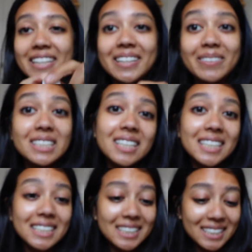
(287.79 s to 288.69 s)
am
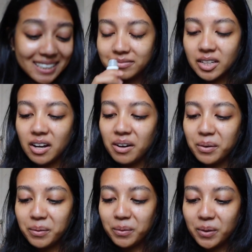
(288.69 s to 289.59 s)
excited.
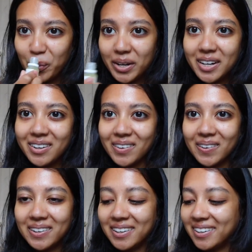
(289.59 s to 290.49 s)
Oh,
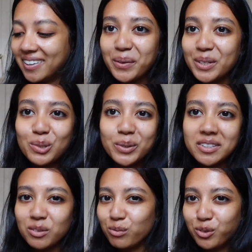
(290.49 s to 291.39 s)
weird. No, this one
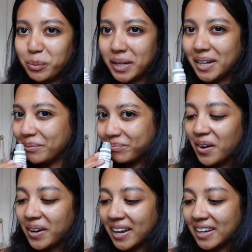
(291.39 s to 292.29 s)
isn't for me.
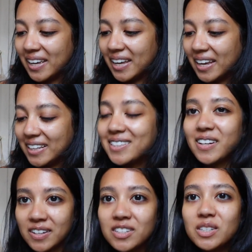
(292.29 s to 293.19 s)
Okay, it
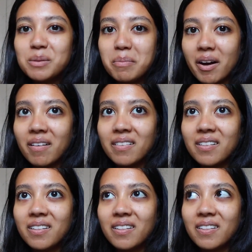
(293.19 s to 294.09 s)
does smell
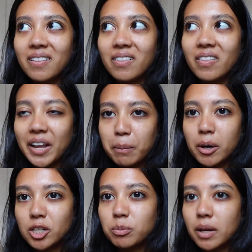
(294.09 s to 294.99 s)
like
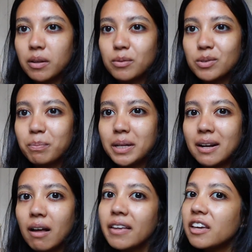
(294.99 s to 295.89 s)
marshmallows, but
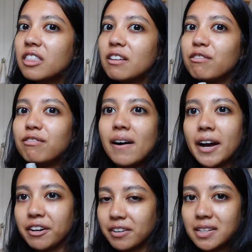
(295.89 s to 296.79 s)
not like the
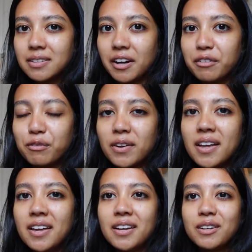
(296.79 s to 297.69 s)
fiery side of
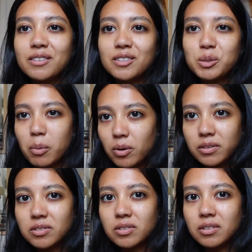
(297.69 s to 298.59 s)

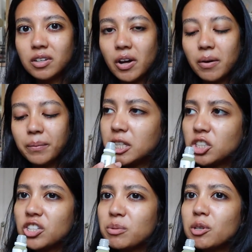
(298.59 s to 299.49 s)
s'mores, you know? But it
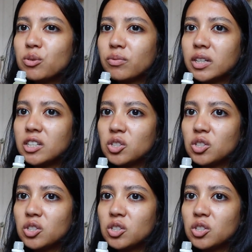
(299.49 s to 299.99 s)
just smells really